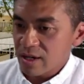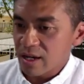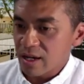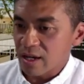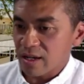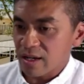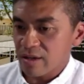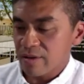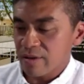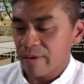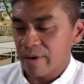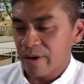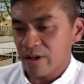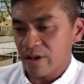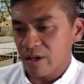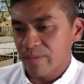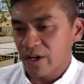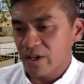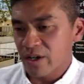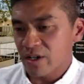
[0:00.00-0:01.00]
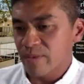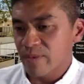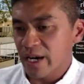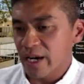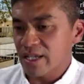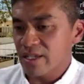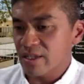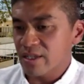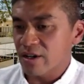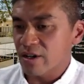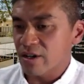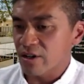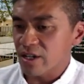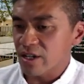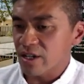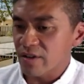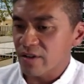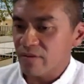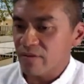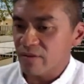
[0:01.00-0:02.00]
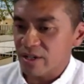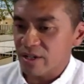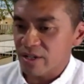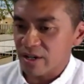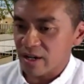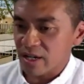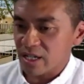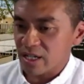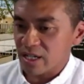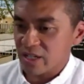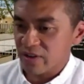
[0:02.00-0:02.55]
uh, compared, compared to mice that are given Enterococcus